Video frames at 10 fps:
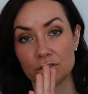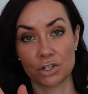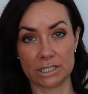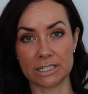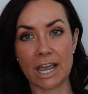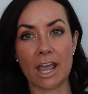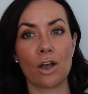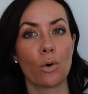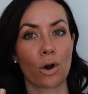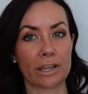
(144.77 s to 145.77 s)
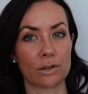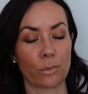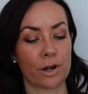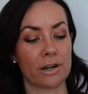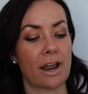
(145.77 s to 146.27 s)
during the day, or I can
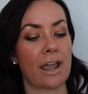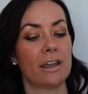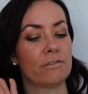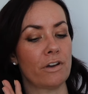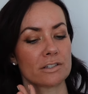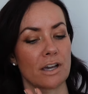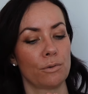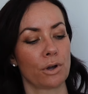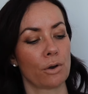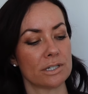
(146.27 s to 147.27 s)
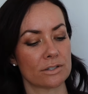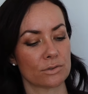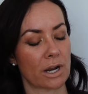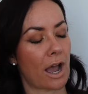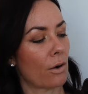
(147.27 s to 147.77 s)
wear it at night. In fact, I will go into
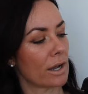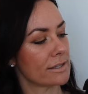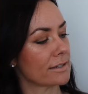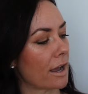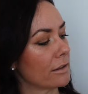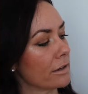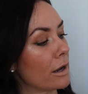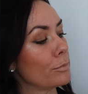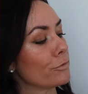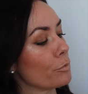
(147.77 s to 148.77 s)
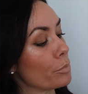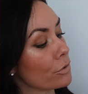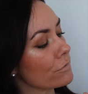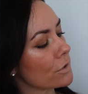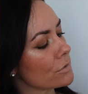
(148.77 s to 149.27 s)
sort of how I style it up for
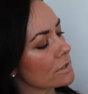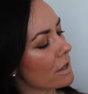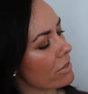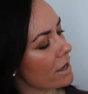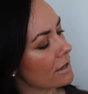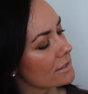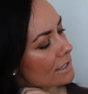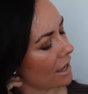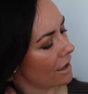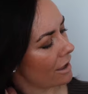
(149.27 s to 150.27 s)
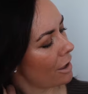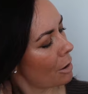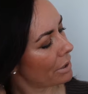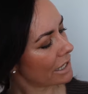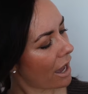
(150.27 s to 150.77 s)
both of those things.
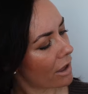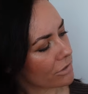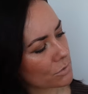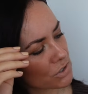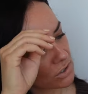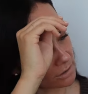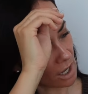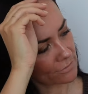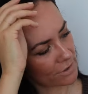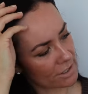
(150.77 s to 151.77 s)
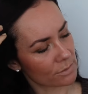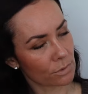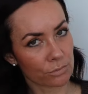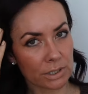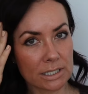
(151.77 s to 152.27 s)
But yeah, there were just a lot of things that
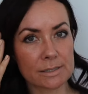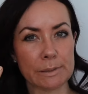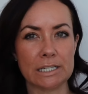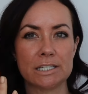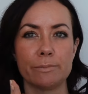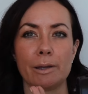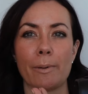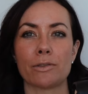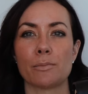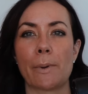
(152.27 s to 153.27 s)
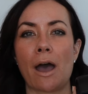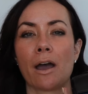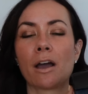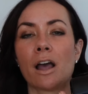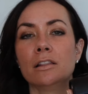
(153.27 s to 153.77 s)
were really speaking to me about the
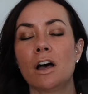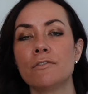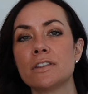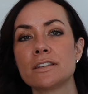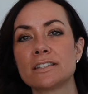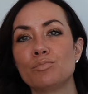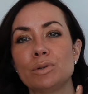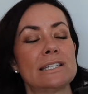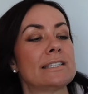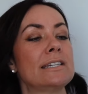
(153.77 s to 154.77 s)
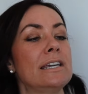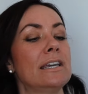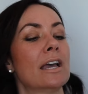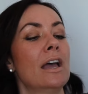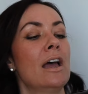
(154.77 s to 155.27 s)
bag. I loved the simplicity.